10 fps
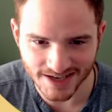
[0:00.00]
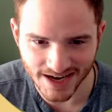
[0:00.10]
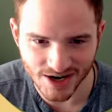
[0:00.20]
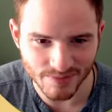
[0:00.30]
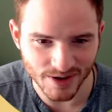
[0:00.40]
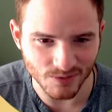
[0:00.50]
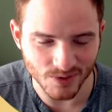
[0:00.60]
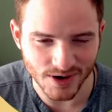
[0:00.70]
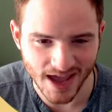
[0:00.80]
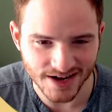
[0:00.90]
see in this
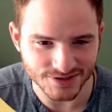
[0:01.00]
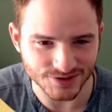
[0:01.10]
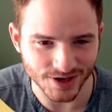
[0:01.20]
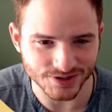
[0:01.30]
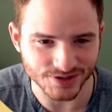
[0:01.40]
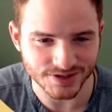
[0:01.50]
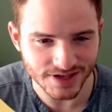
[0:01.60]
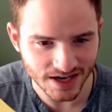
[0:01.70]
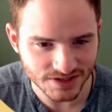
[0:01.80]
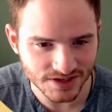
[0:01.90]
case study, we're going do a
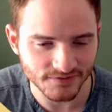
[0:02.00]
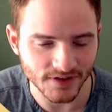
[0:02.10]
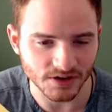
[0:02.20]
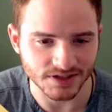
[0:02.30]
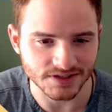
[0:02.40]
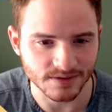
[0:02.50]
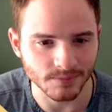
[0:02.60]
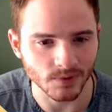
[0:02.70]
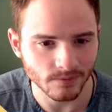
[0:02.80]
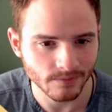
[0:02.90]
lot of
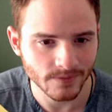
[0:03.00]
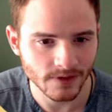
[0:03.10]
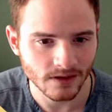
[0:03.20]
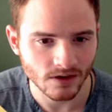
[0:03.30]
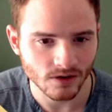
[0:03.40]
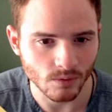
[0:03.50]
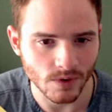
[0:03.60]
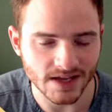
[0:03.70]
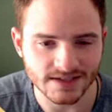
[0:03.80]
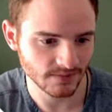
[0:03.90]
IKEA's on
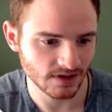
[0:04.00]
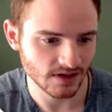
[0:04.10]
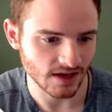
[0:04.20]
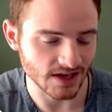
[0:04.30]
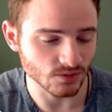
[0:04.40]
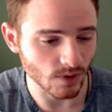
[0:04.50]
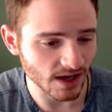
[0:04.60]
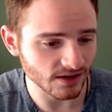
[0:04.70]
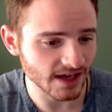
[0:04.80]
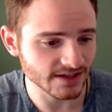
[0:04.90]
page SEO
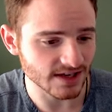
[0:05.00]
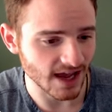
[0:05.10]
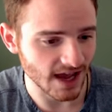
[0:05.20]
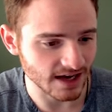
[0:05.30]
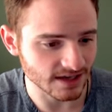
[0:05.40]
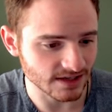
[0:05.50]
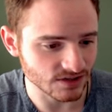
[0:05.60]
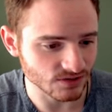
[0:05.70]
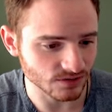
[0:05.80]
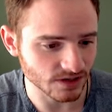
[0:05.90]
because it is so
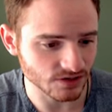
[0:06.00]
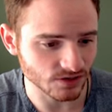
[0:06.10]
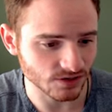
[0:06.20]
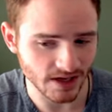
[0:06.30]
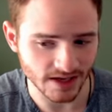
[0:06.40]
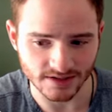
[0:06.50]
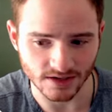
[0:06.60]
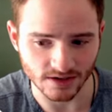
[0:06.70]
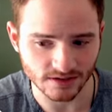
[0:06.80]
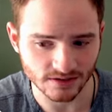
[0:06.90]
powerful,
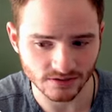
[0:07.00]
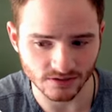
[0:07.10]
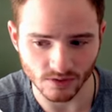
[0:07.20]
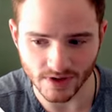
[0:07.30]
especially when